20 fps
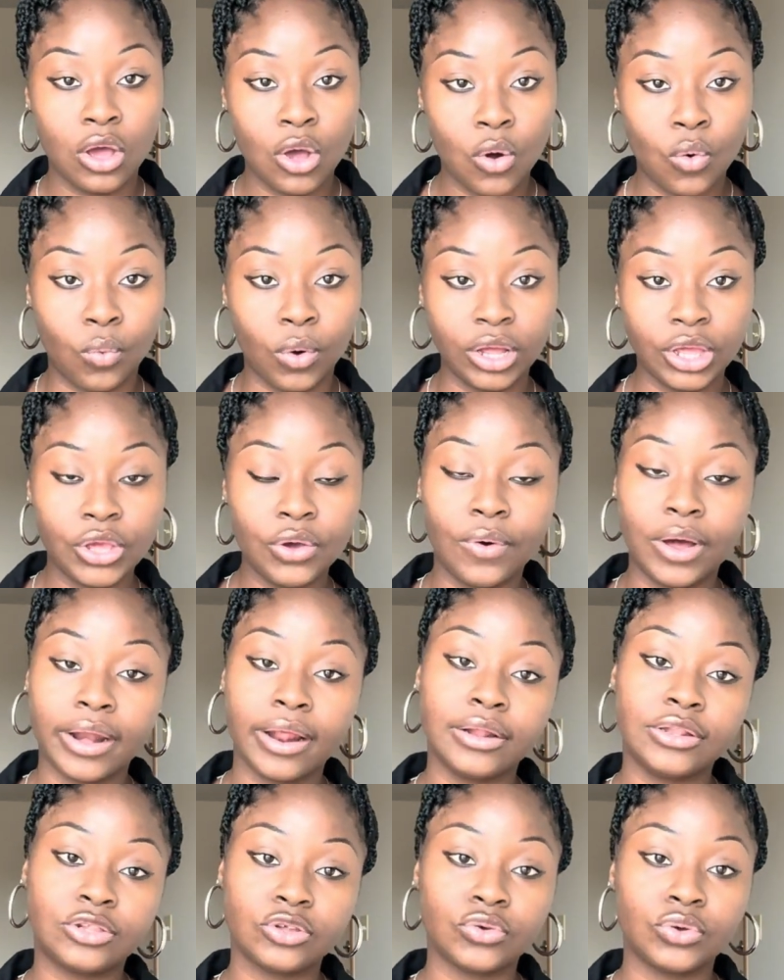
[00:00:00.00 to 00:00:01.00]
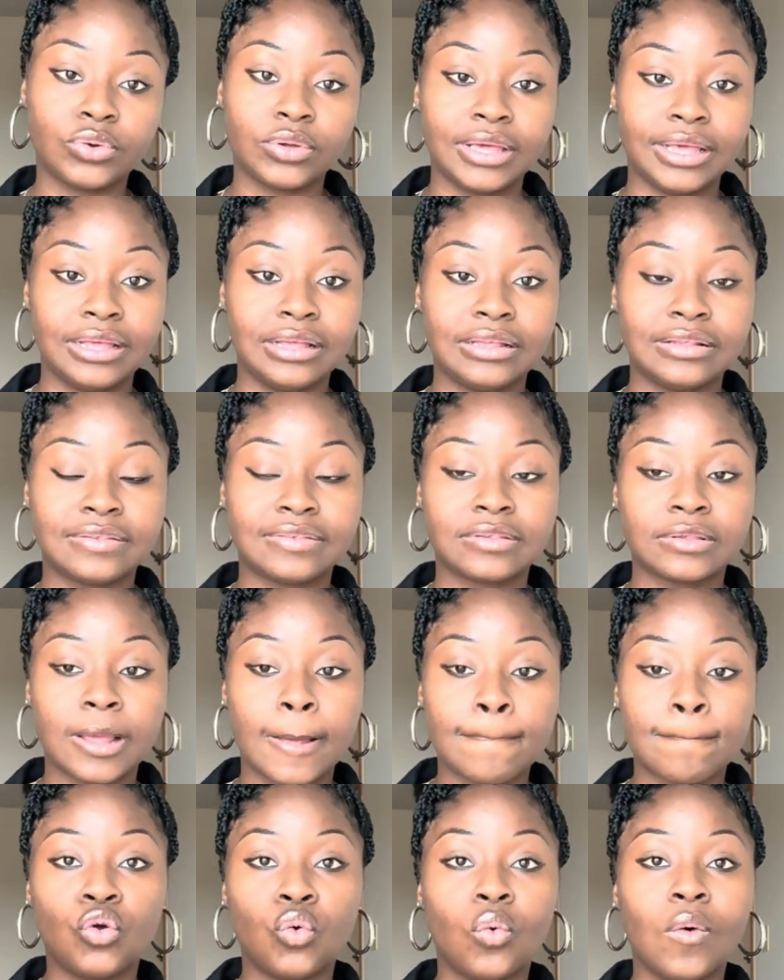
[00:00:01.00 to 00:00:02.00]
what you want to do is
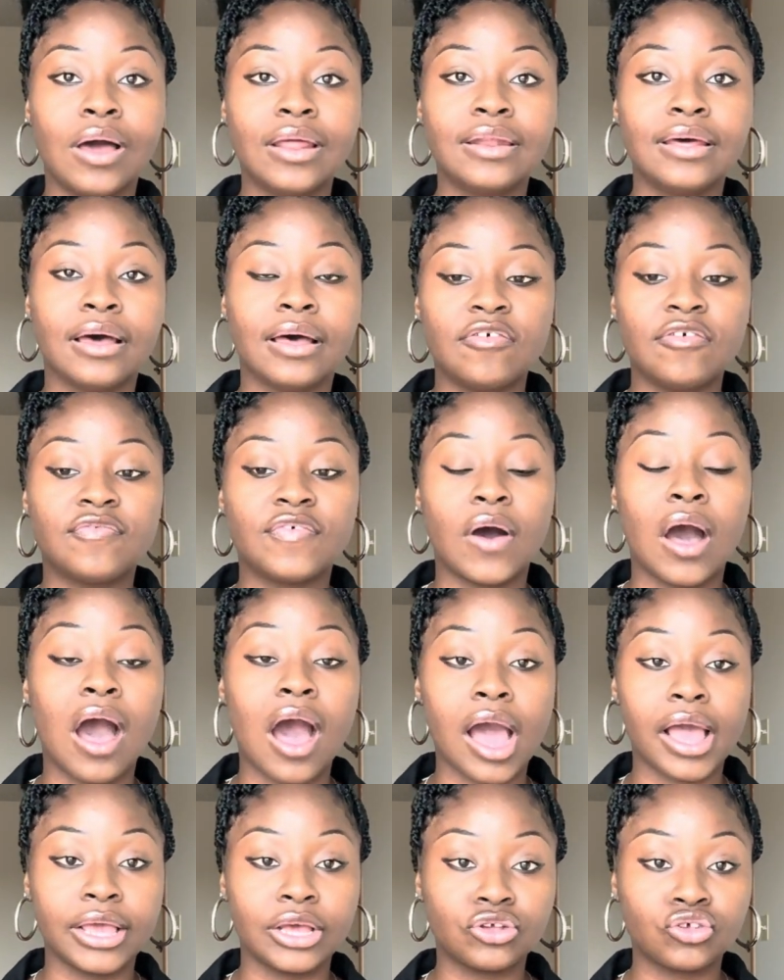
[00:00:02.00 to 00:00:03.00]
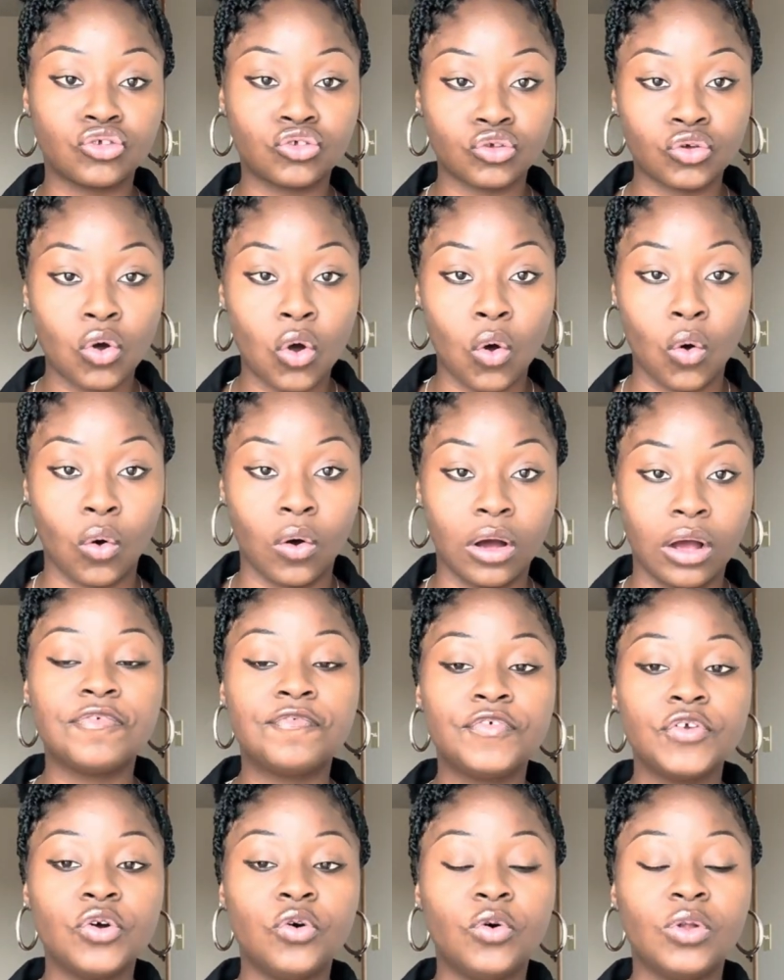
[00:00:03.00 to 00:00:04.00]
you want to have a higher score.
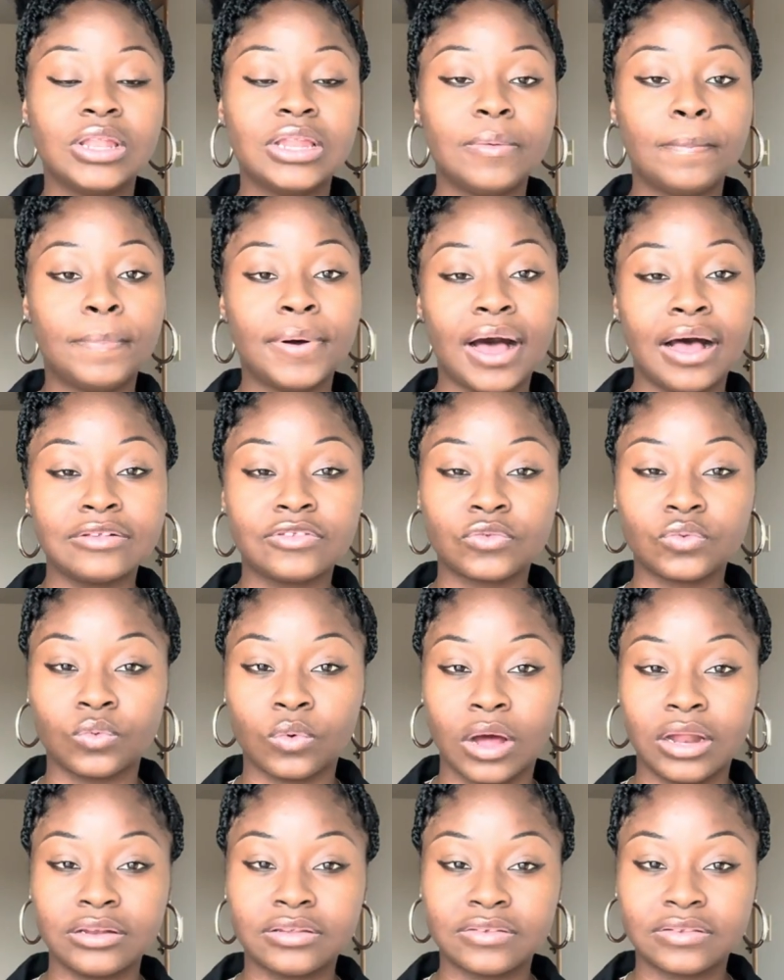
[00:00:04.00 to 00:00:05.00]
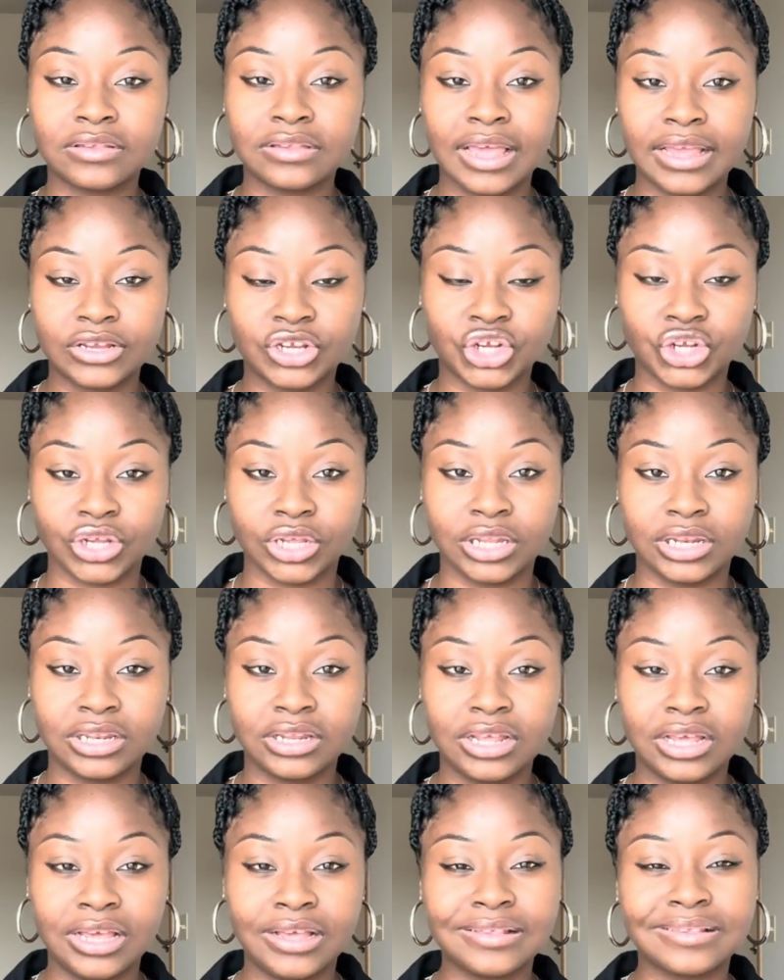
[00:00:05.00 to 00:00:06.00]
If you only pass one section,
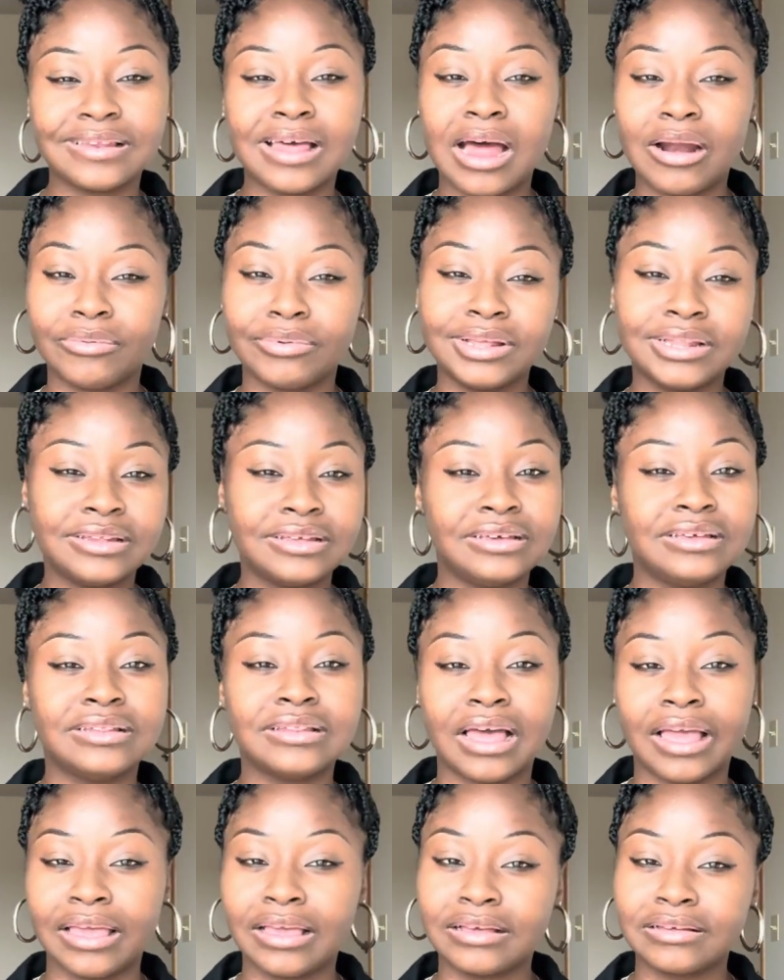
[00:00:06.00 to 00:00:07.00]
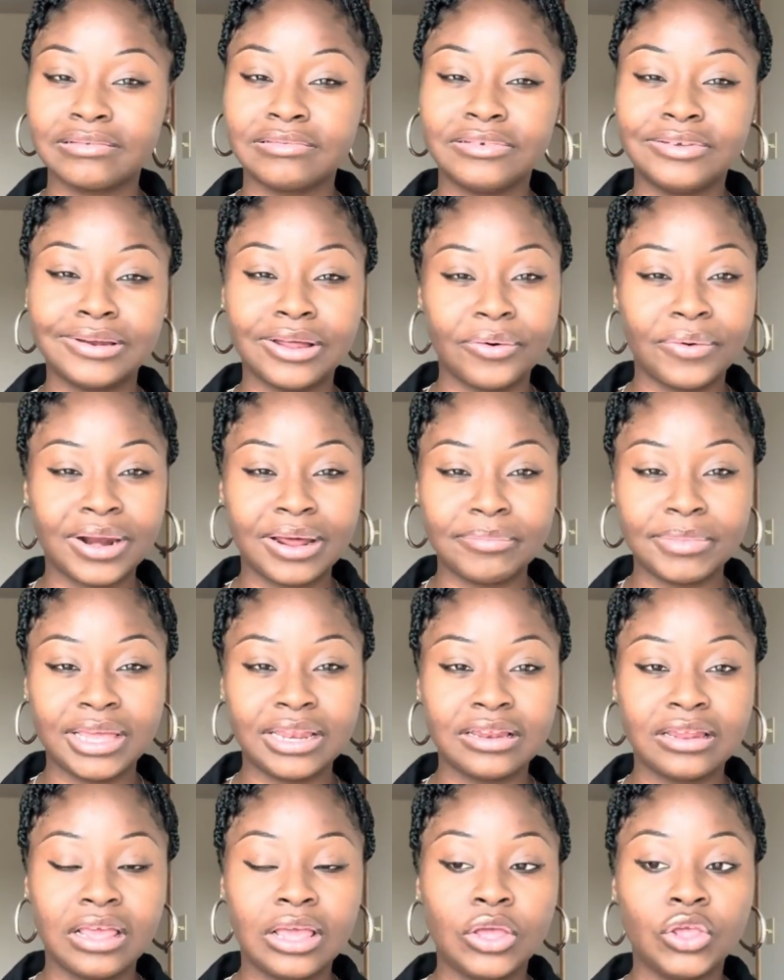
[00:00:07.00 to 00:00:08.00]
it's not really like, you know what I mean?